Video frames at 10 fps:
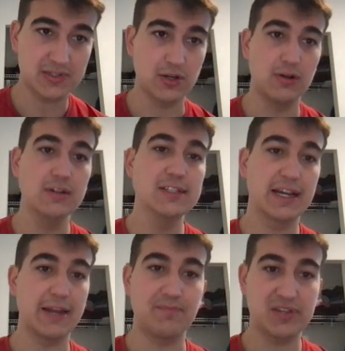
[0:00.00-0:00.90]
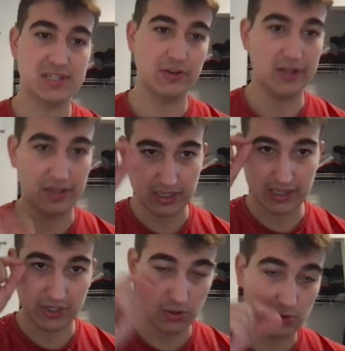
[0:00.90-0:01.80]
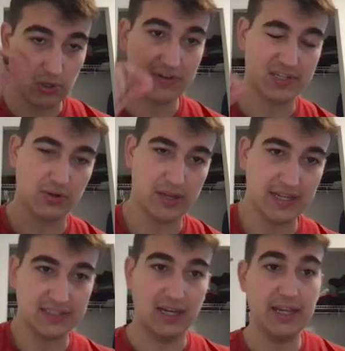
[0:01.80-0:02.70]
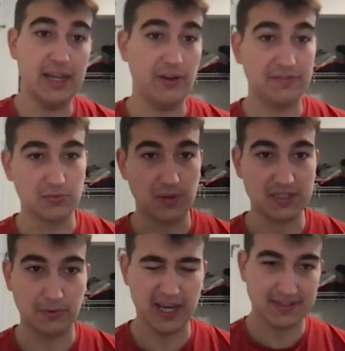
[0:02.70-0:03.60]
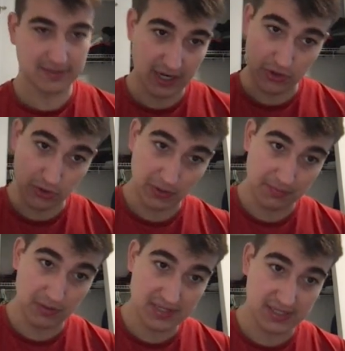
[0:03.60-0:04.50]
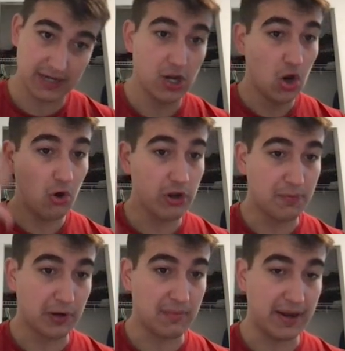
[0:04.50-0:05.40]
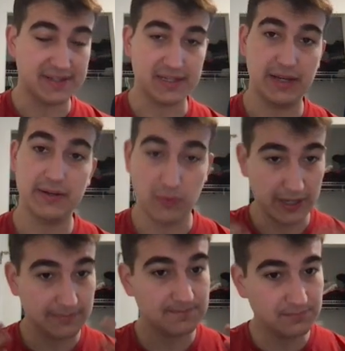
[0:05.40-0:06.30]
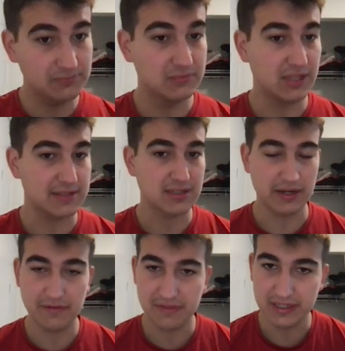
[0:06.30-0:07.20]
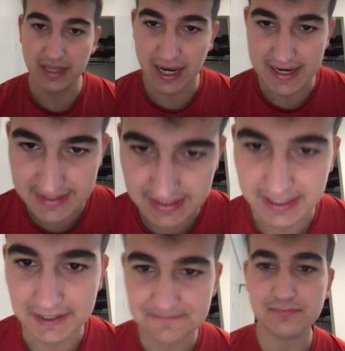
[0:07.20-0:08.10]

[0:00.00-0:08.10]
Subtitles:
So again, it's literally like go through every single index I, and you have two possible cases. Either you put a plus sign or you put a minus sign, right? That's kind of the idea.